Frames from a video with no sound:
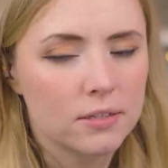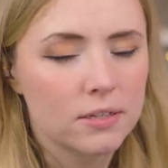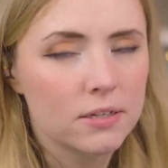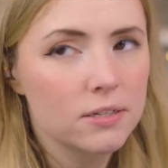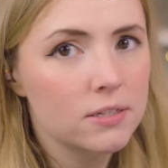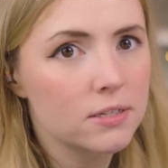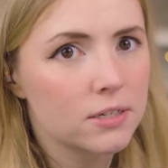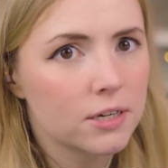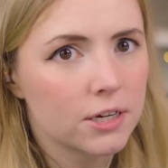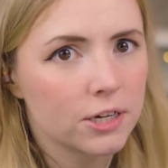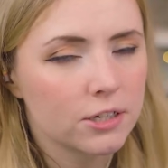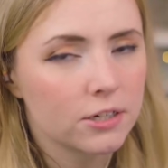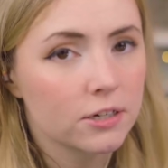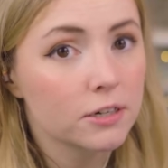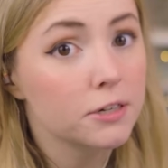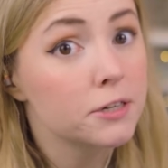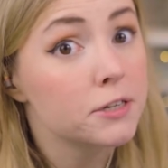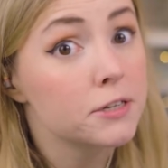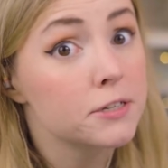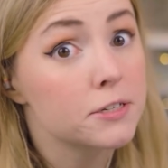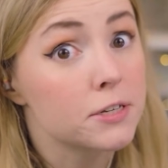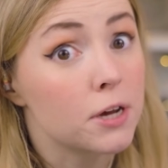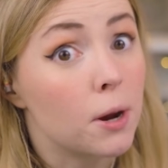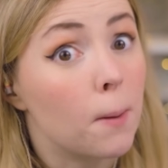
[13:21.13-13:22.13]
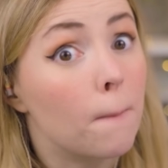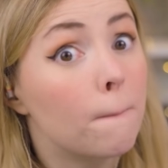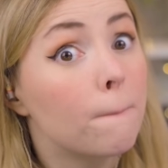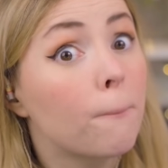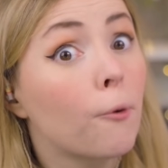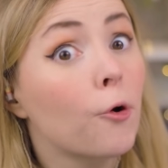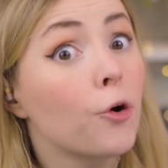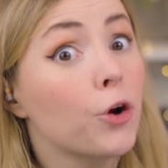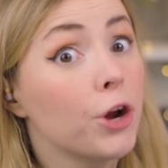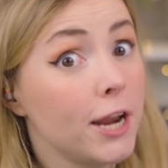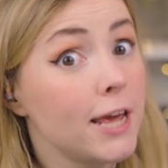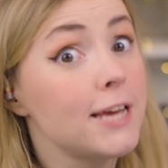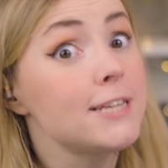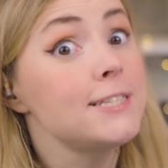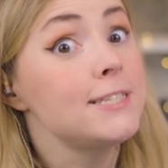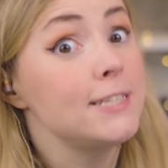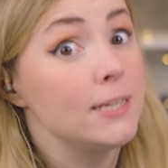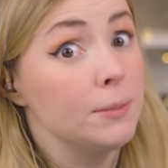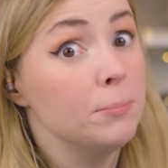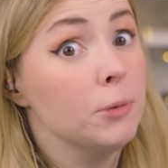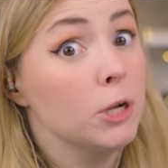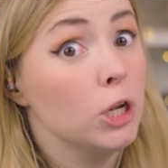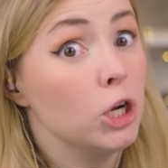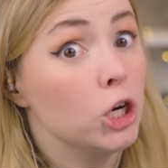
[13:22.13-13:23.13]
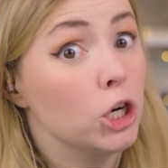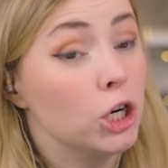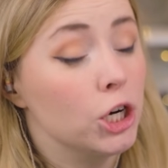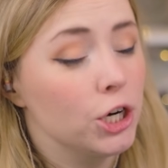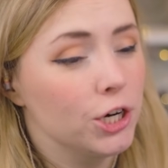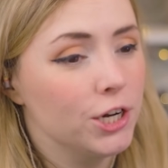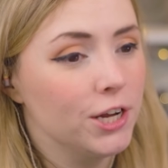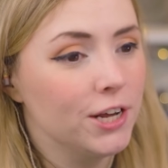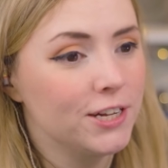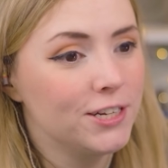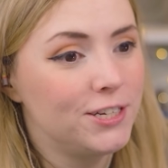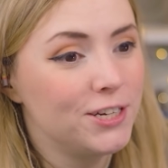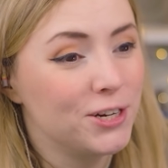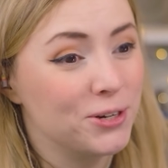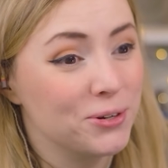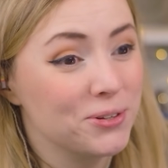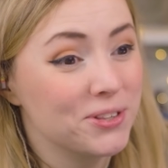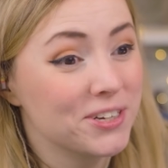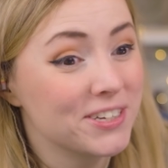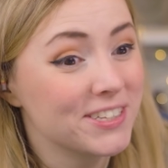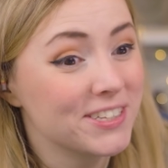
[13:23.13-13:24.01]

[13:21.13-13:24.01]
this gear is pretty similar to the